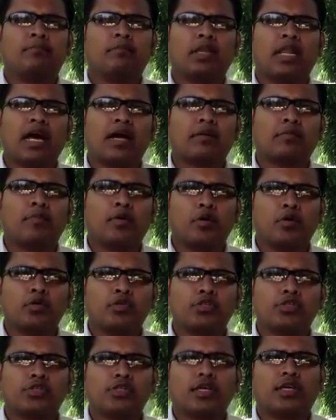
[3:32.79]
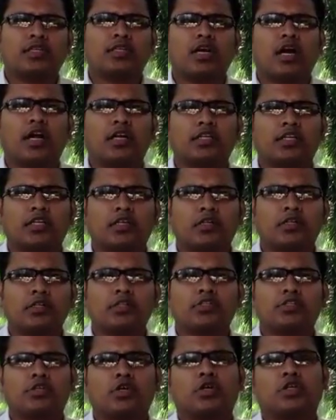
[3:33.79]
blog posts and
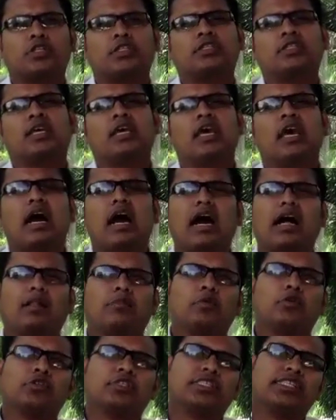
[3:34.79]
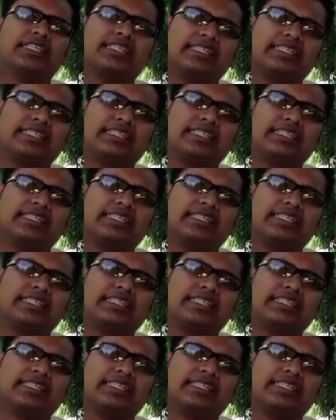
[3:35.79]
articles on almost the